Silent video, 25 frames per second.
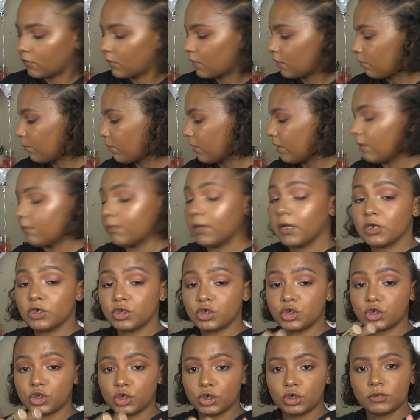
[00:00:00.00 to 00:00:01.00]
But I'm not
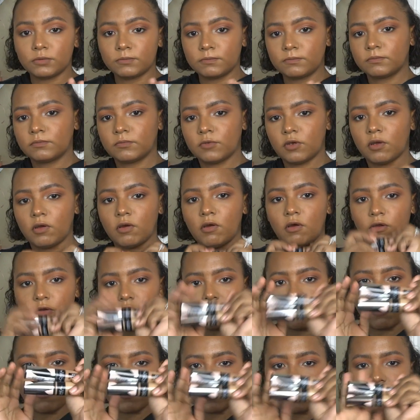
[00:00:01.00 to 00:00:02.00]
sure on
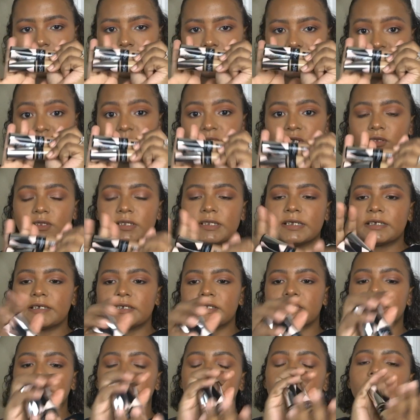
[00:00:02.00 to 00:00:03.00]
all the claims on
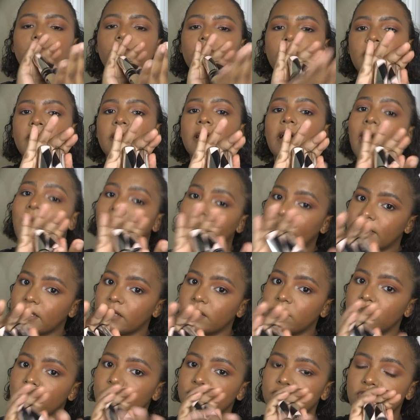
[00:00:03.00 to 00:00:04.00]
this. But I
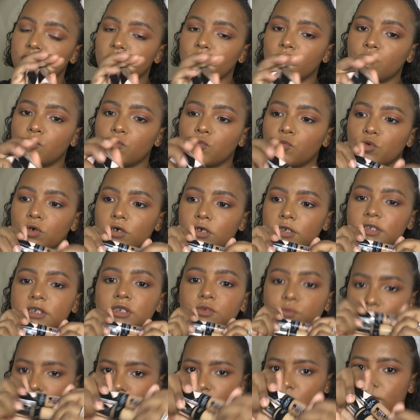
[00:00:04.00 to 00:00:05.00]
did use it once
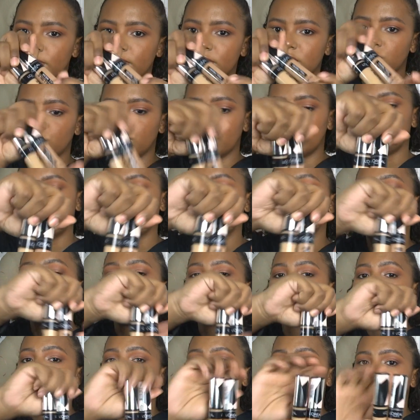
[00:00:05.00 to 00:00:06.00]
when I went swimming
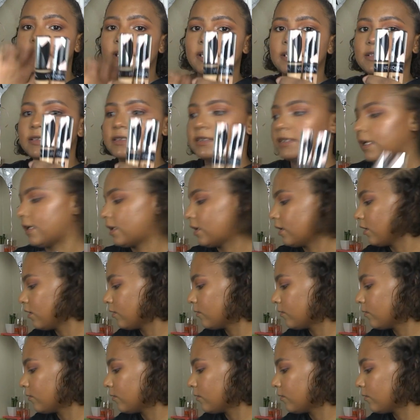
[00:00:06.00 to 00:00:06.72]
and it stayed.